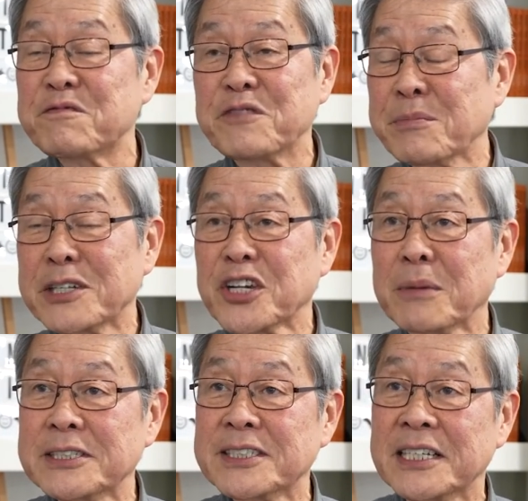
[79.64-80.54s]
very much
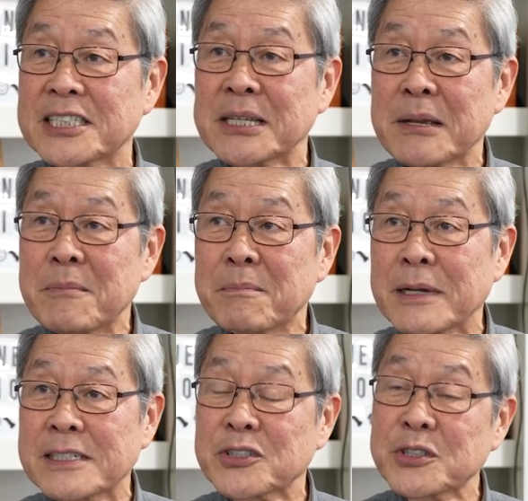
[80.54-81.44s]
common sense,
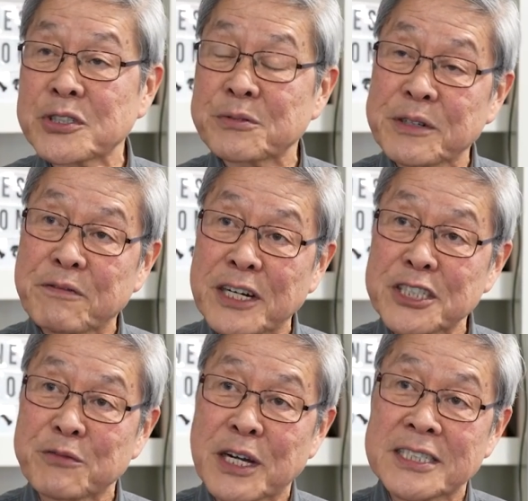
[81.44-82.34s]
but it's good to
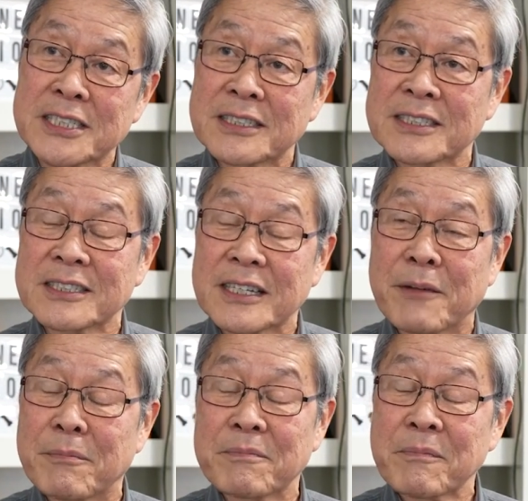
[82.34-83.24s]
refresh one's
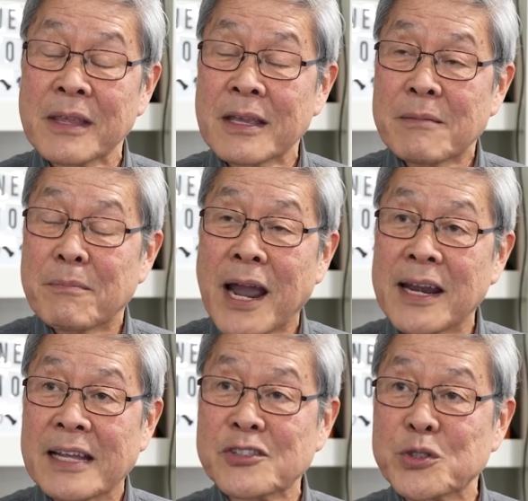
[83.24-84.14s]

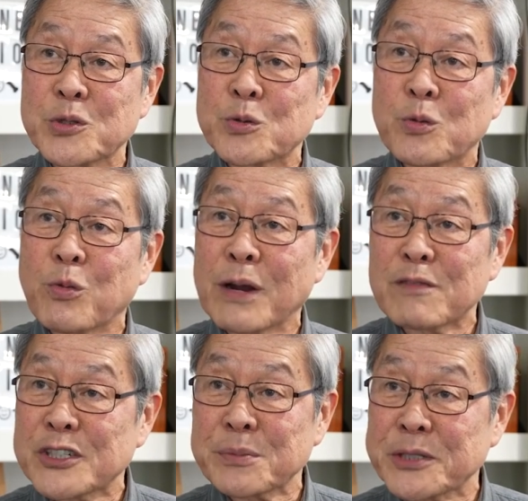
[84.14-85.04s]
mind as to what
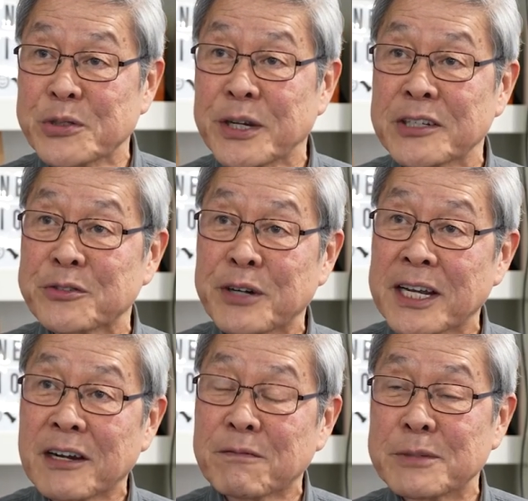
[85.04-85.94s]
we should be doing to
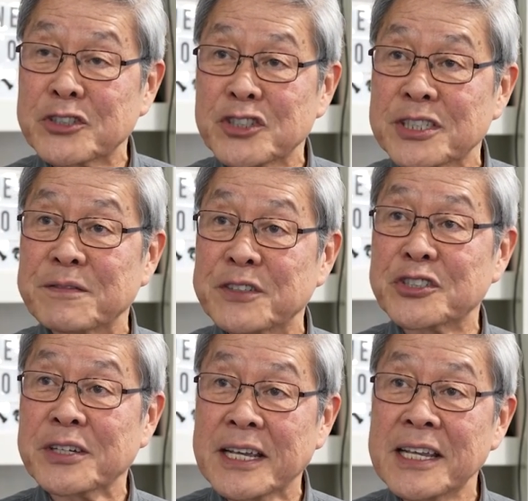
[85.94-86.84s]
run our business
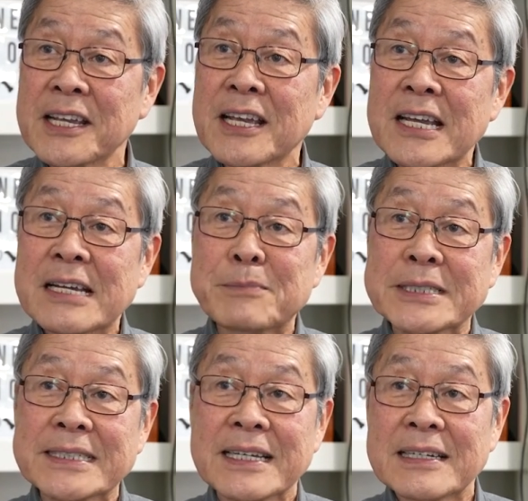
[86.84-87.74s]
efficiently.
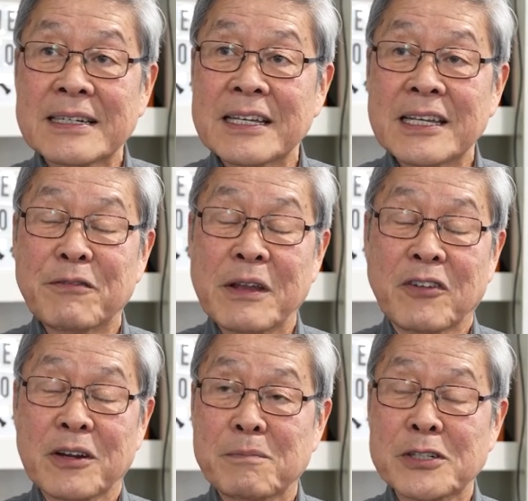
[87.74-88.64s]
Particularly if you've
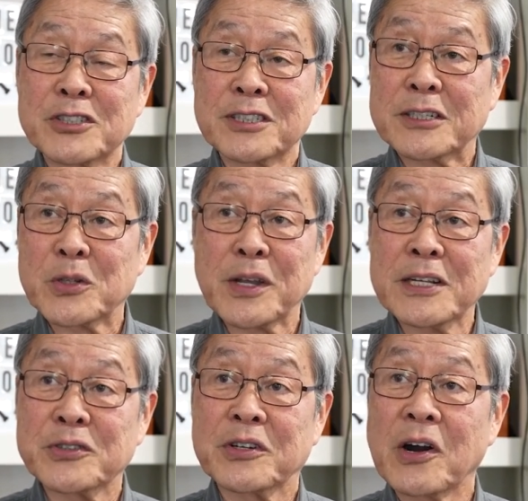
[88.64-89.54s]
got a business that's
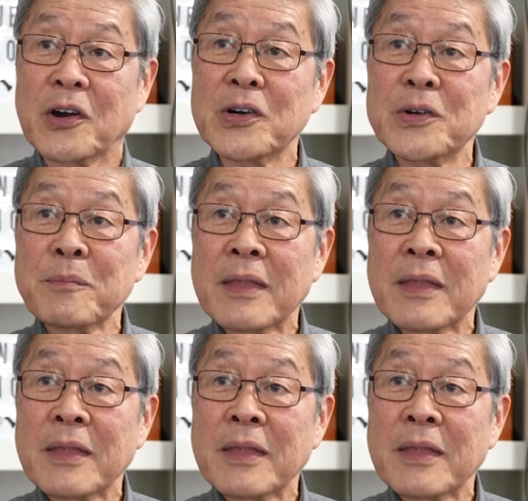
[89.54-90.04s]
looking to grow,